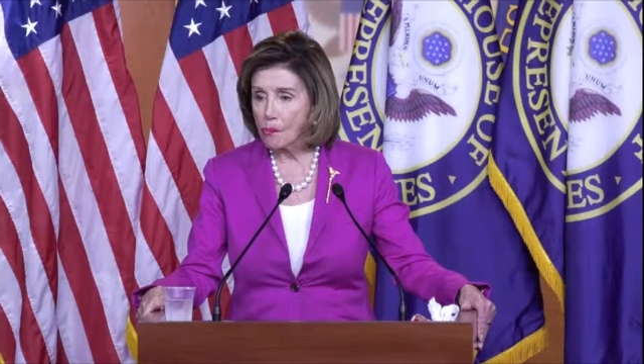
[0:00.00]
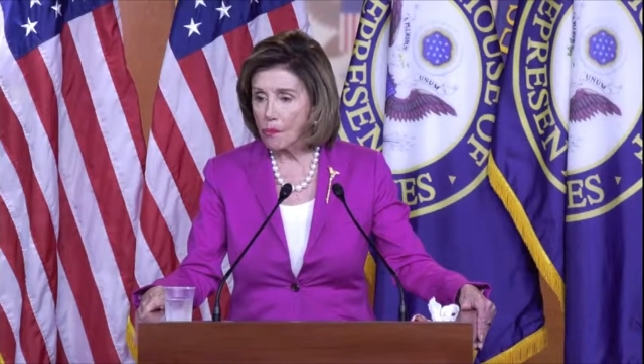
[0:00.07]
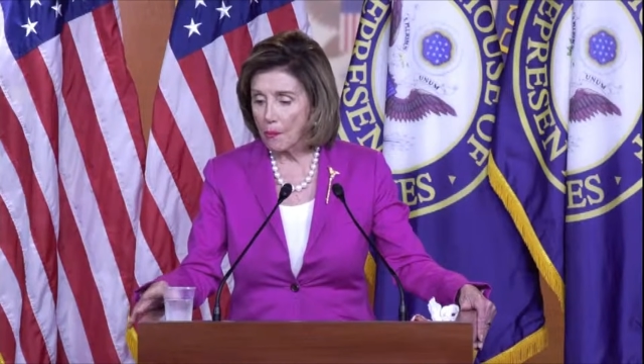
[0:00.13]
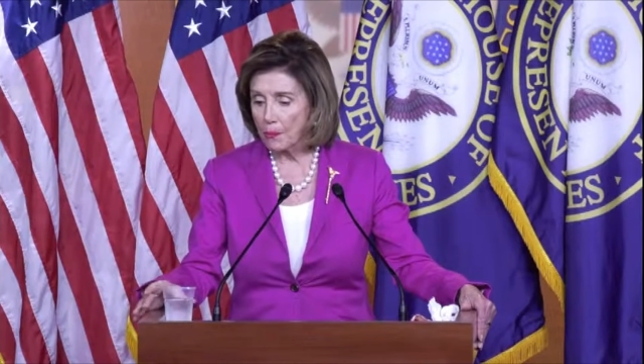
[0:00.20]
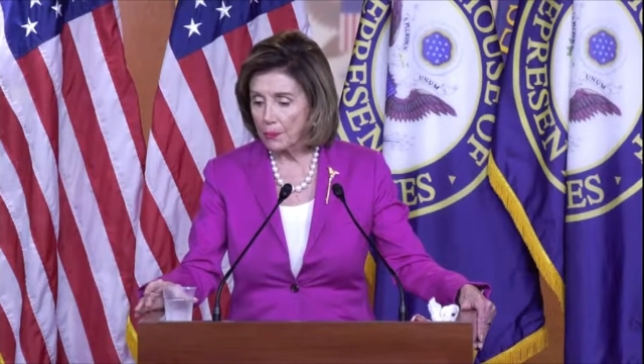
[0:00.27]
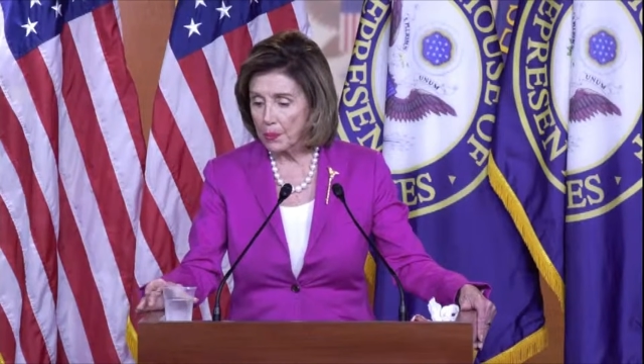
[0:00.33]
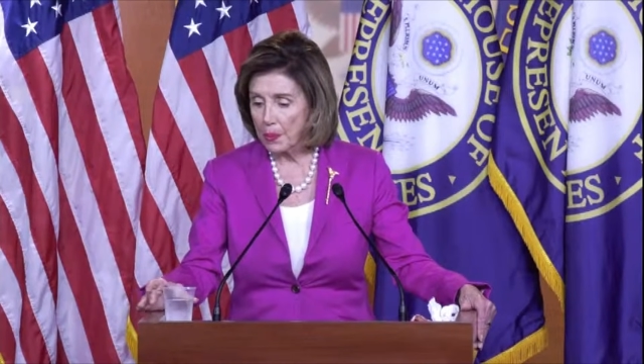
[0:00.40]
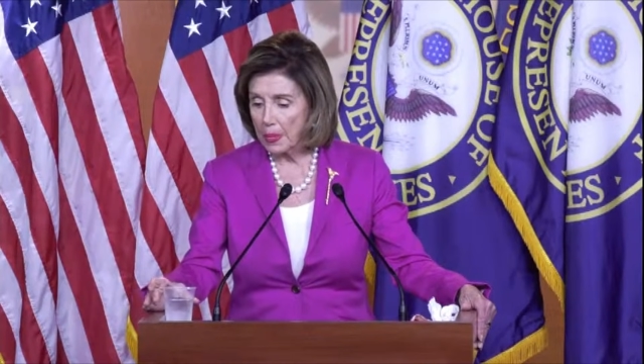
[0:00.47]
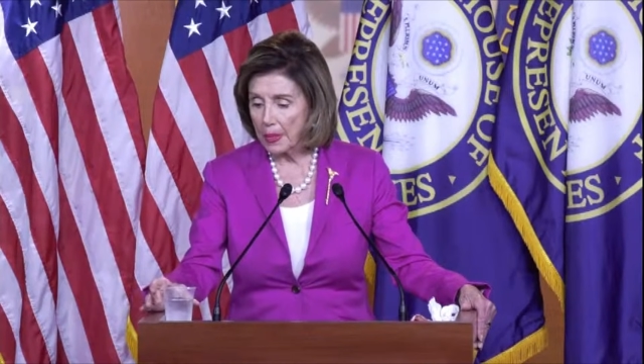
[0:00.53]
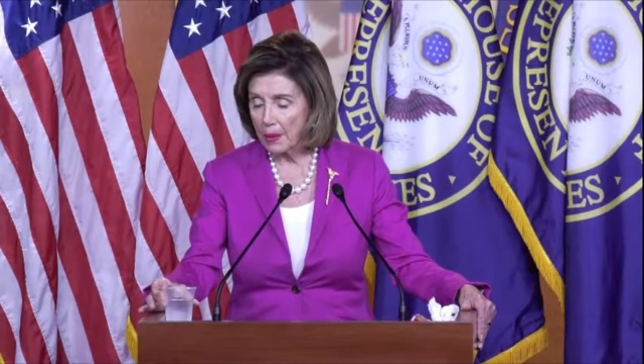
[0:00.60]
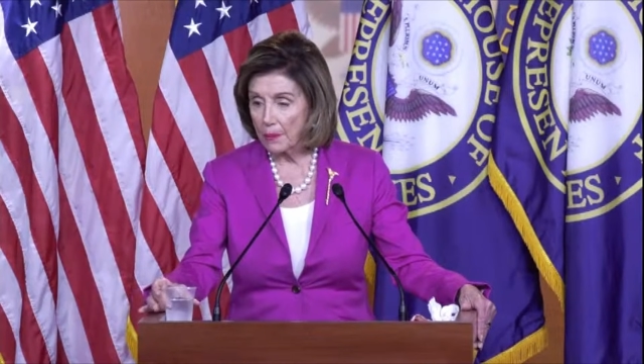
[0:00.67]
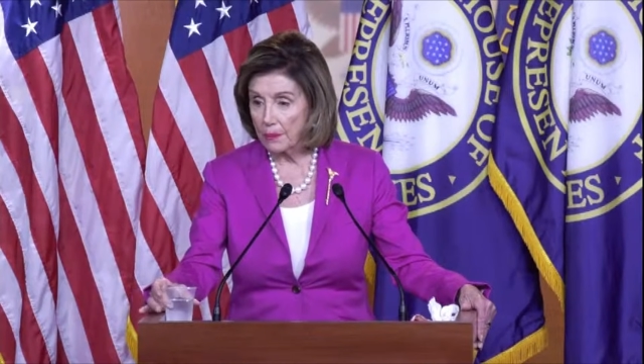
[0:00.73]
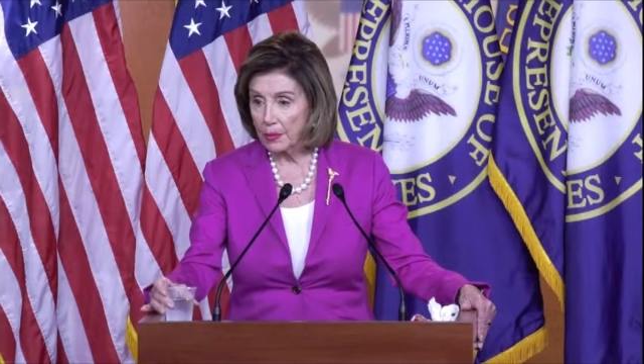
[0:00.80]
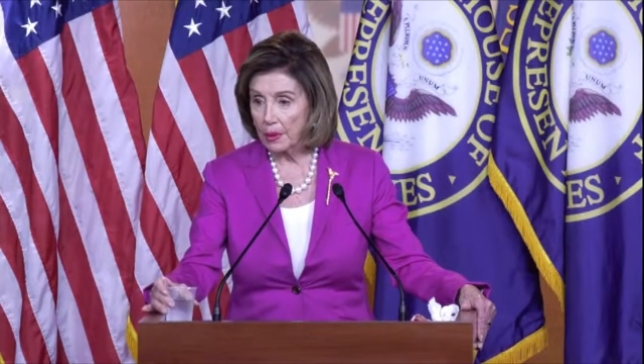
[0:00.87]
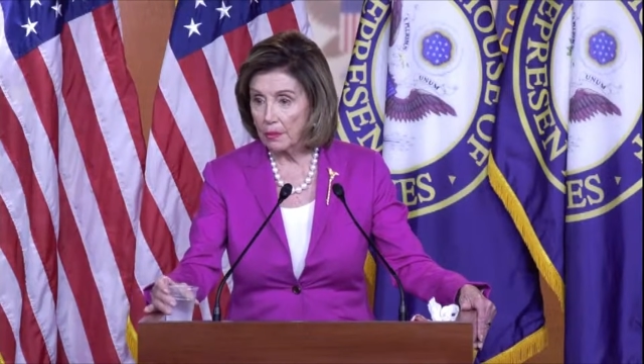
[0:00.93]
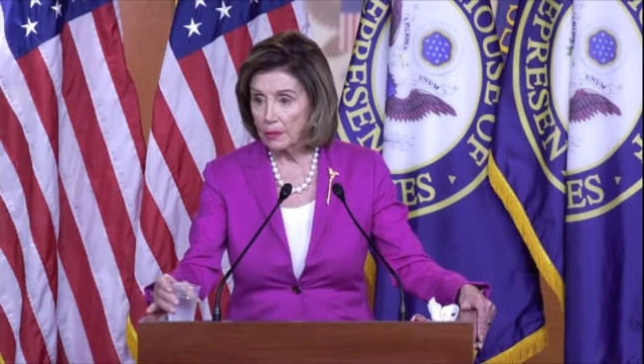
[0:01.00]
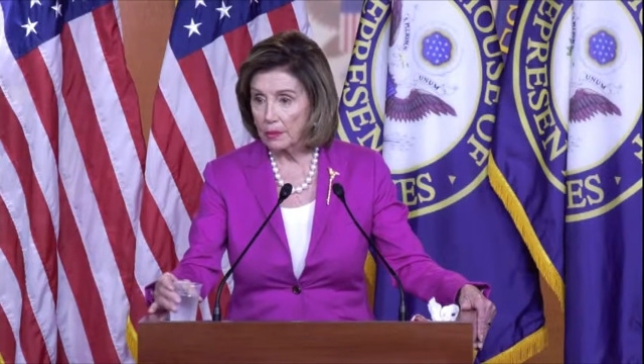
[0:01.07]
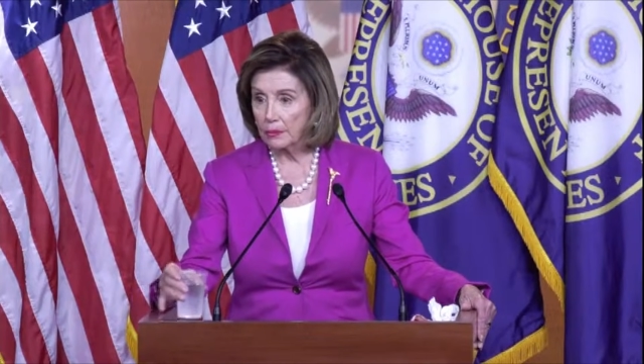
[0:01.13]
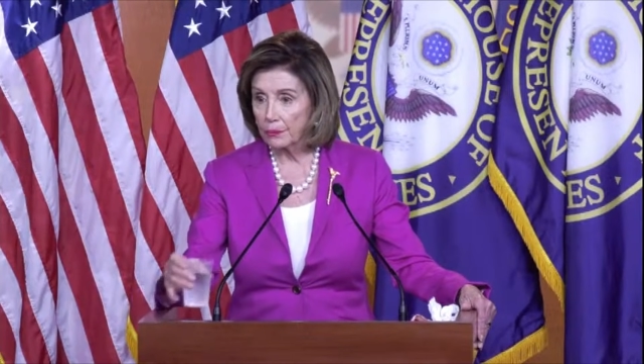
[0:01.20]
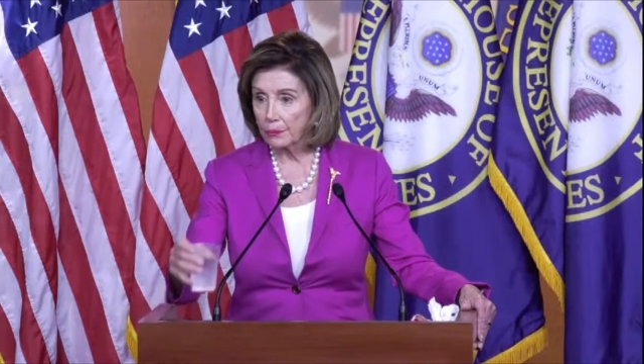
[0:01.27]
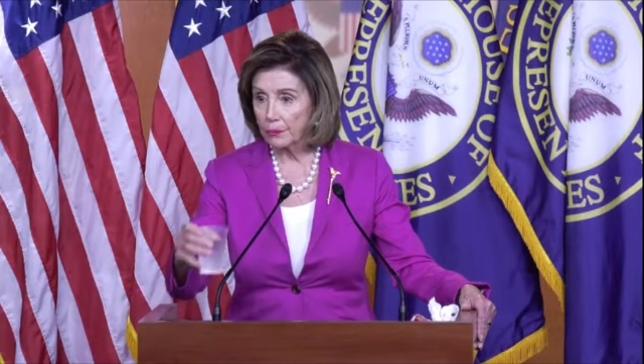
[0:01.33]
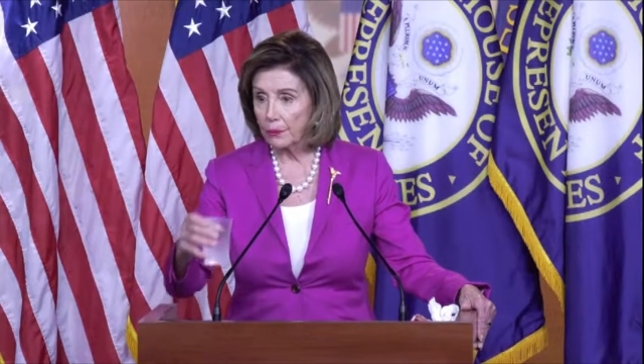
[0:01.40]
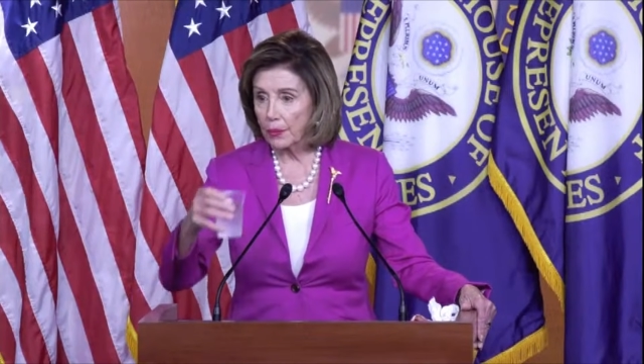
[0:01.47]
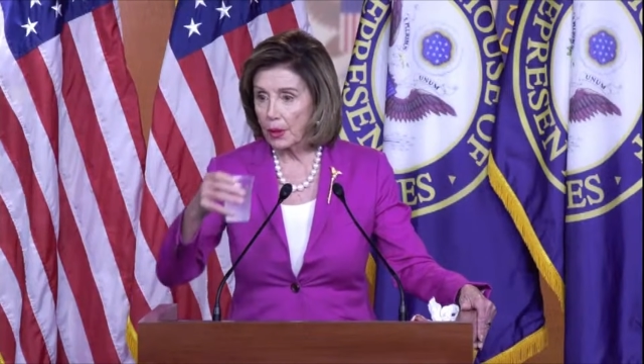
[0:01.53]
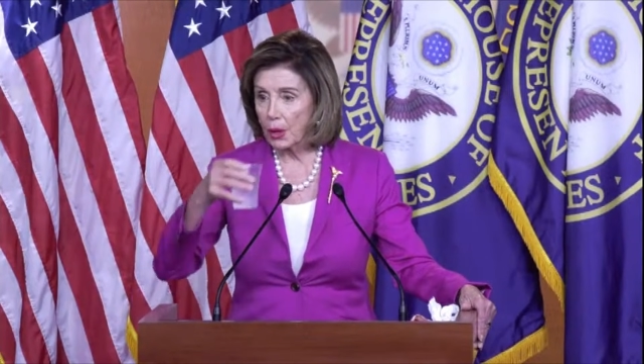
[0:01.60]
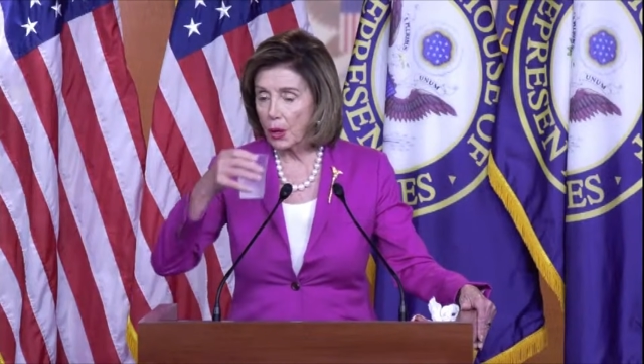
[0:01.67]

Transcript: a number of radio ads in the coming